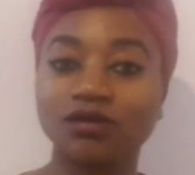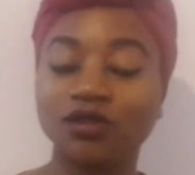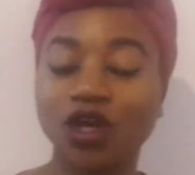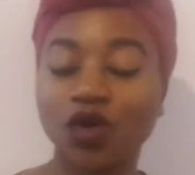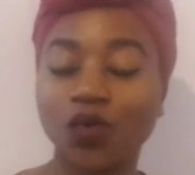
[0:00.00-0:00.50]

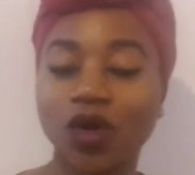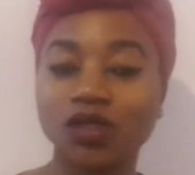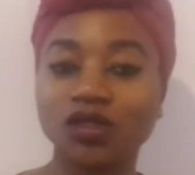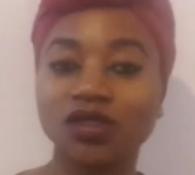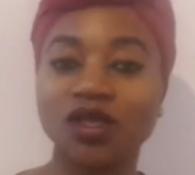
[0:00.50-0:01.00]
young
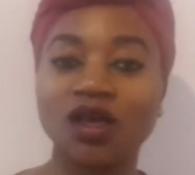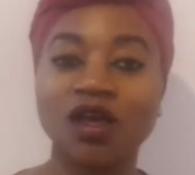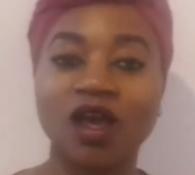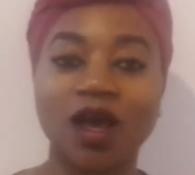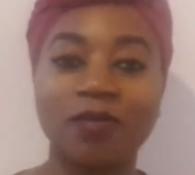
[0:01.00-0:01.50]
ones
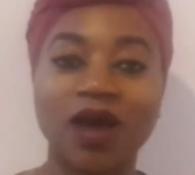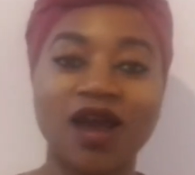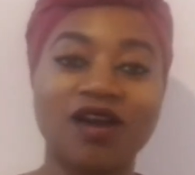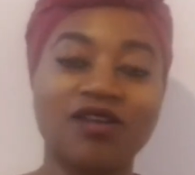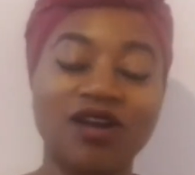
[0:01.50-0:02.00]

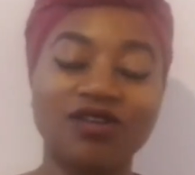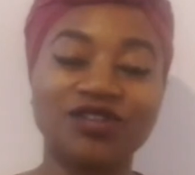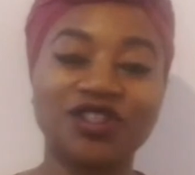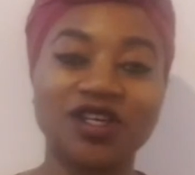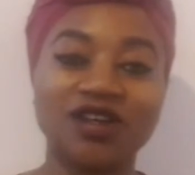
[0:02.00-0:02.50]
about our
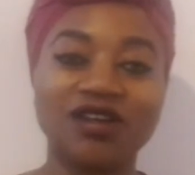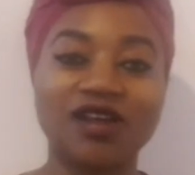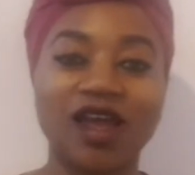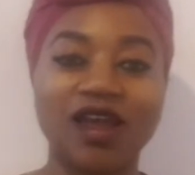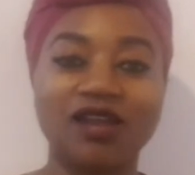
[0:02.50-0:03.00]

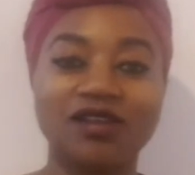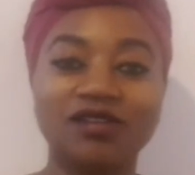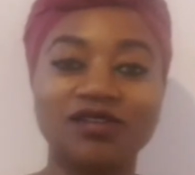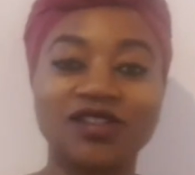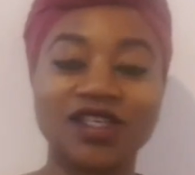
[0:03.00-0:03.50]
culture
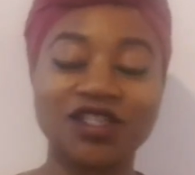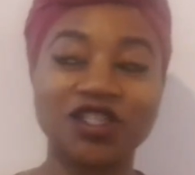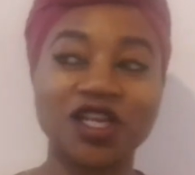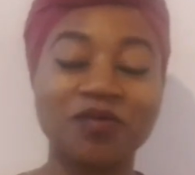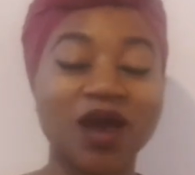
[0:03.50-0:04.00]
and
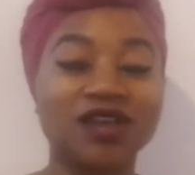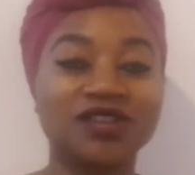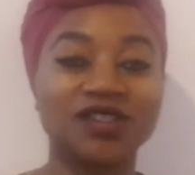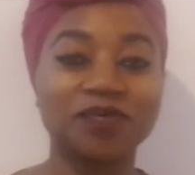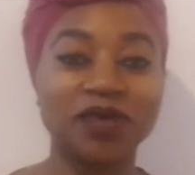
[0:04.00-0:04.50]
teaching them how
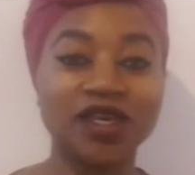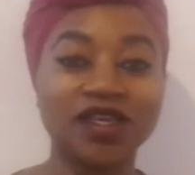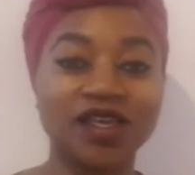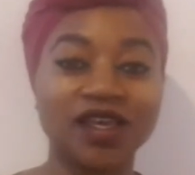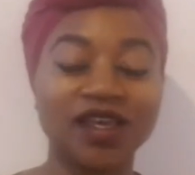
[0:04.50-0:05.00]
to
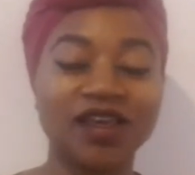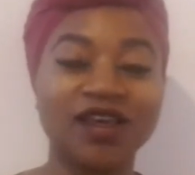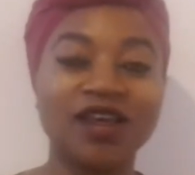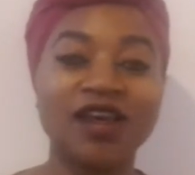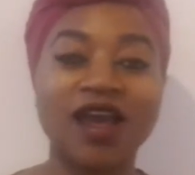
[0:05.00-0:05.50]
speak it,
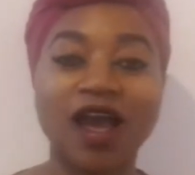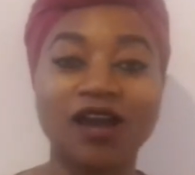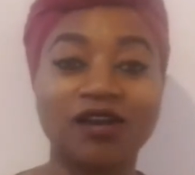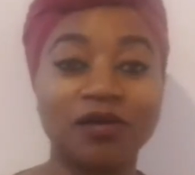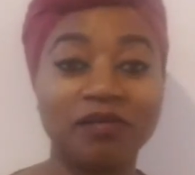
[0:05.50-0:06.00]

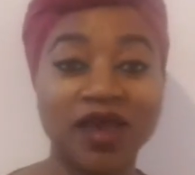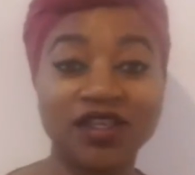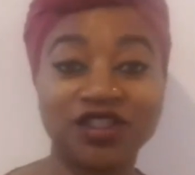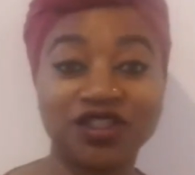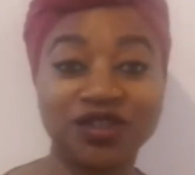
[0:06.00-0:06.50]
I
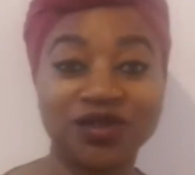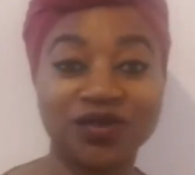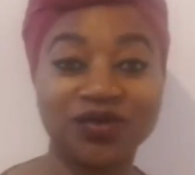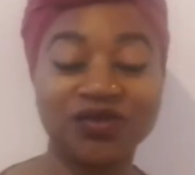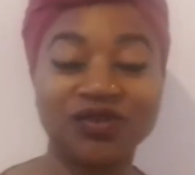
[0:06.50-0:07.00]
commend you
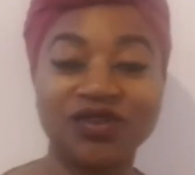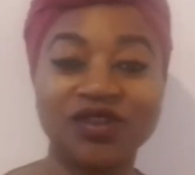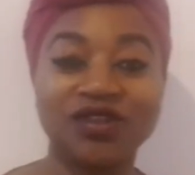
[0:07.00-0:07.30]
all.